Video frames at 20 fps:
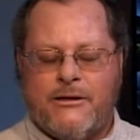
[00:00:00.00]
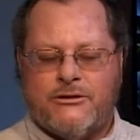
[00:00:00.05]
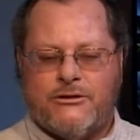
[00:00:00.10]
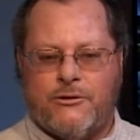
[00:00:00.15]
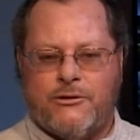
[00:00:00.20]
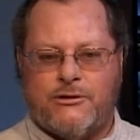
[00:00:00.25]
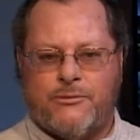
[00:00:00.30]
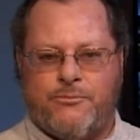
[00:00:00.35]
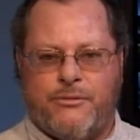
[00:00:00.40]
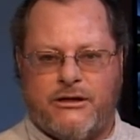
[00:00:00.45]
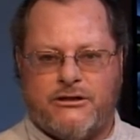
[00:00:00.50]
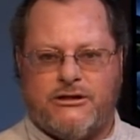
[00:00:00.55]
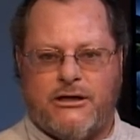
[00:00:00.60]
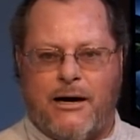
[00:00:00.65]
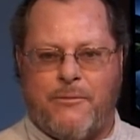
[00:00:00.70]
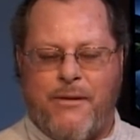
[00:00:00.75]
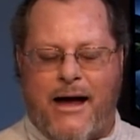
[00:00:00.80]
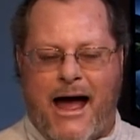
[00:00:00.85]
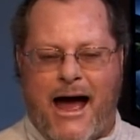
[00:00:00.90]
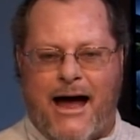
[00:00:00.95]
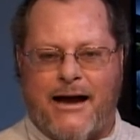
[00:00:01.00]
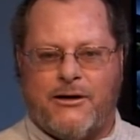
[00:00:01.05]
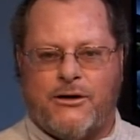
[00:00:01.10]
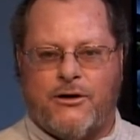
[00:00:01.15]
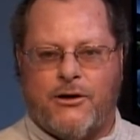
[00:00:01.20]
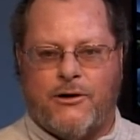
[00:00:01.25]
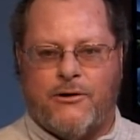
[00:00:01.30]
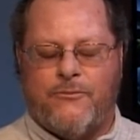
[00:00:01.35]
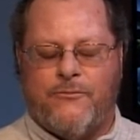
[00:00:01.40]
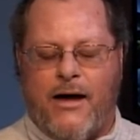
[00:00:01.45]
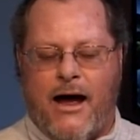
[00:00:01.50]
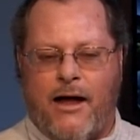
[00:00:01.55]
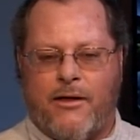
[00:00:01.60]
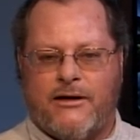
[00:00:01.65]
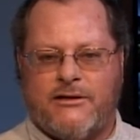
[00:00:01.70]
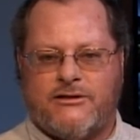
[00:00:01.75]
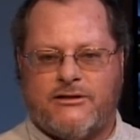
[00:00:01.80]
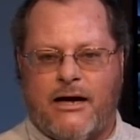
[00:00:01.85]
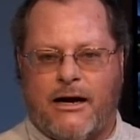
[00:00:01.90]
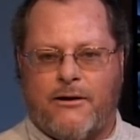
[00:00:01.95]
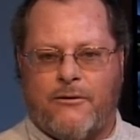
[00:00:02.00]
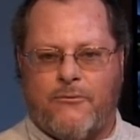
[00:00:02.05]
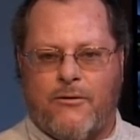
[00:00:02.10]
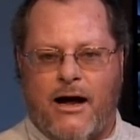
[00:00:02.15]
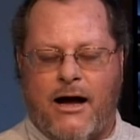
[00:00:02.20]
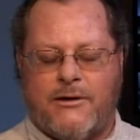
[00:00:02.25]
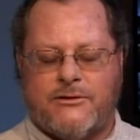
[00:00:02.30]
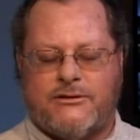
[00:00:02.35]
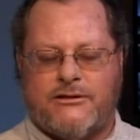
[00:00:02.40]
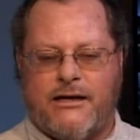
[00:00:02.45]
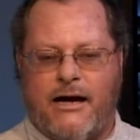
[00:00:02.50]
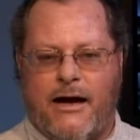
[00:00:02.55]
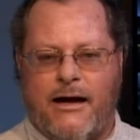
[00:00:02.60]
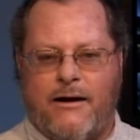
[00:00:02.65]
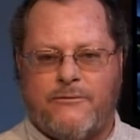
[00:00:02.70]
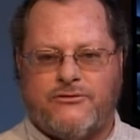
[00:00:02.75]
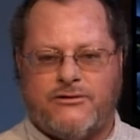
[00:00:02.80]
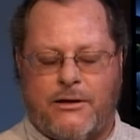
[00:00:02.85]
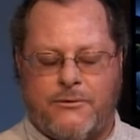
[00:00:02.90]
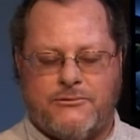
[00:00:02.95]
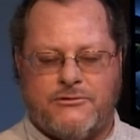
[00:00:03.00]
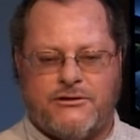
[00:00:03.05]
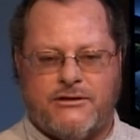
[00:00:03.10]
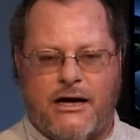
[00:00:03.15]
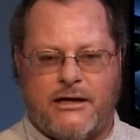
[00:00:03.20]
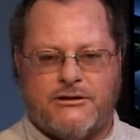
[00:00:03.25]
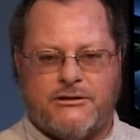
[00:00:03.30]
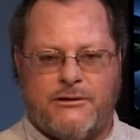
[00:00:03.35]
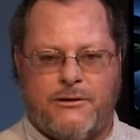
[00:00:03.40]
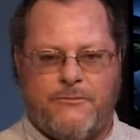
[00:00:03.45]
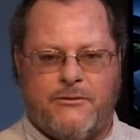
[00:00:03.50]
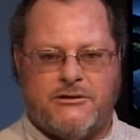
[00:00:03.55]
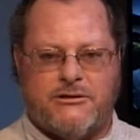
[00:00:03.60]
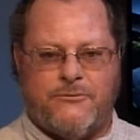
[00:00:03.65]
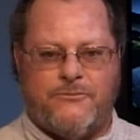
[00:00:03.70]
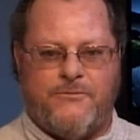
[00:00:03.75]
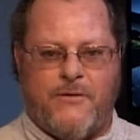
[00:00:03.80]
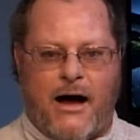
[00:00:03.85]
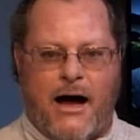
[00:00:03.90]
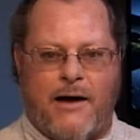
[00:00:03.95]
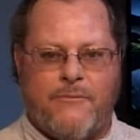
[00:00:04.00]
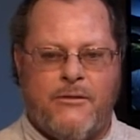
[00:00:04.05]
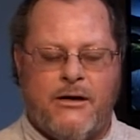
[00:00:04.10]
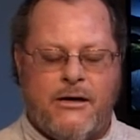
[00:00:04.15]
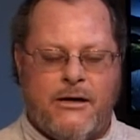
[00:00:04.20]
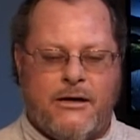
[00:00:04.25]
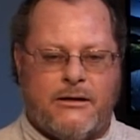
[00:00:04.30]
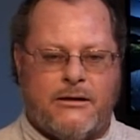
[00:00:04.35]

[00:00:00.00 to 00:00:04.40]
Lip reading: So it's Bishop at Kern Valley, second round, CIF Southern Section Division 5.